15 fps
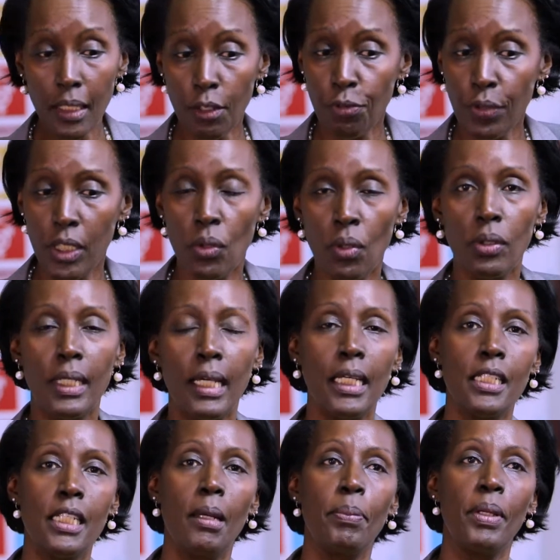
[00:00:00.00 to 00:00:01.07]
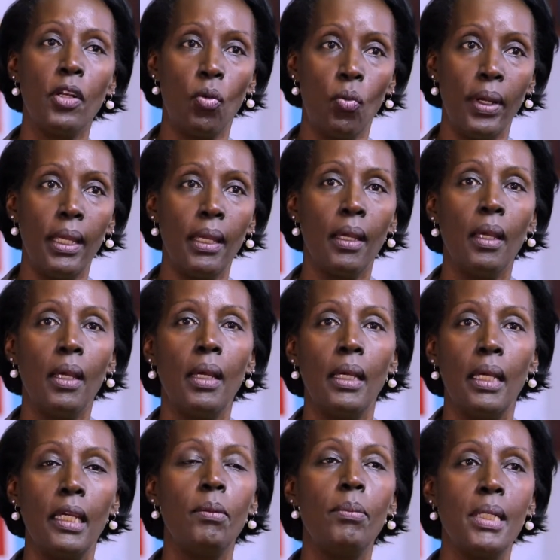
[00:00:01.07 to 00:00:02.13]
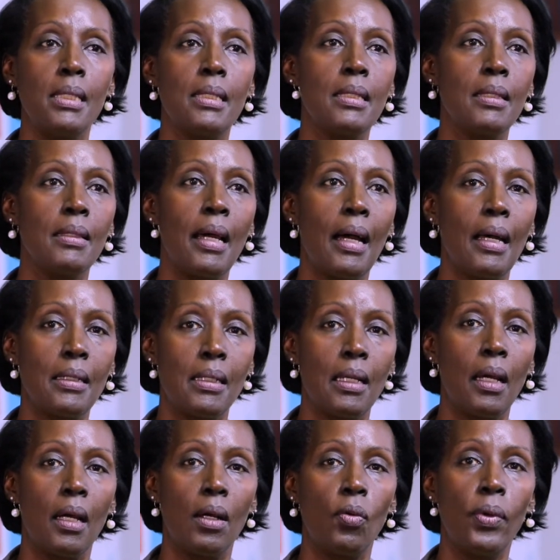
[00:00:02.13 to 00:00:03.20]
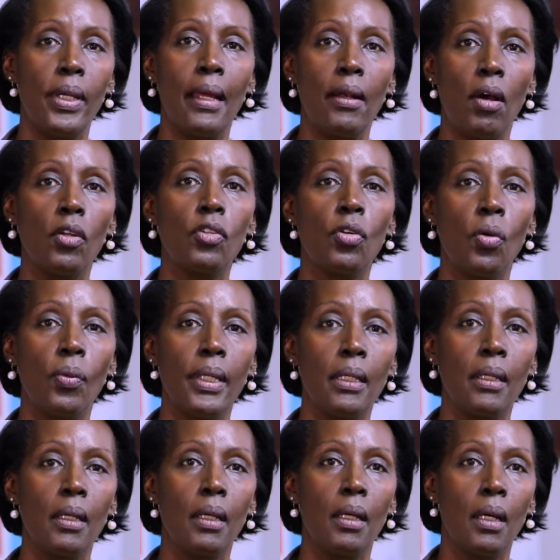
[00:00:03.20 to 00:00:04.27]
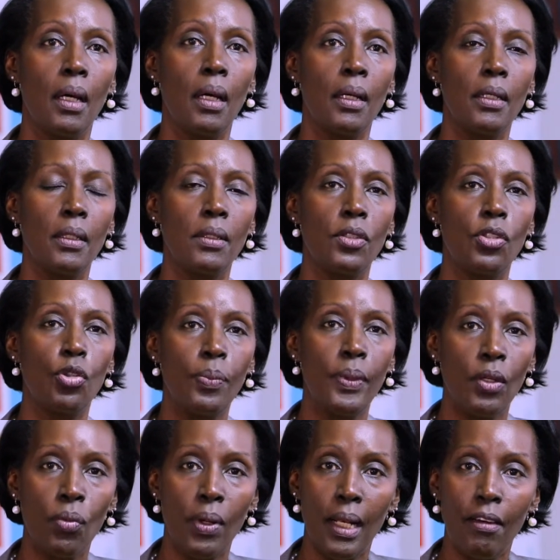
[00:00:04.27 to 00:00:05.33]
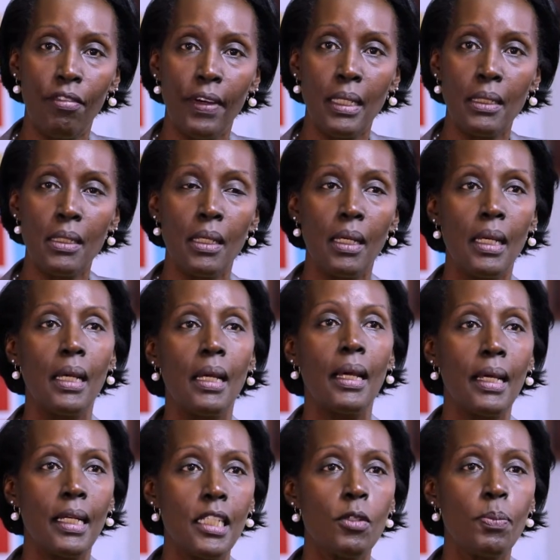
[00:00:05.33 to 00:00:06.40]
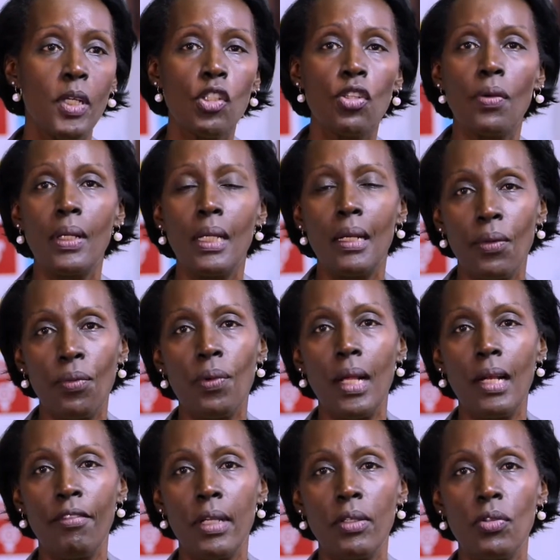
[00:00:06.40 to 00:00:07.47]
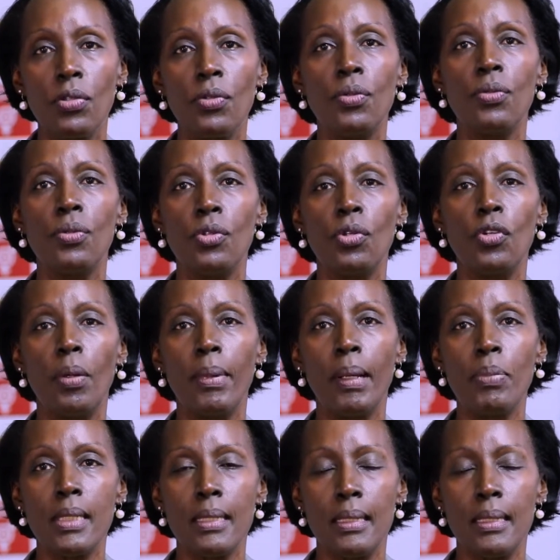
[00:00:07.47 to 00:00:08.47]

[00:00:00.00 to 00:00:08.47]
If we don't catch up in a way, it means that we are not going to be relevant, and especially relevant to the member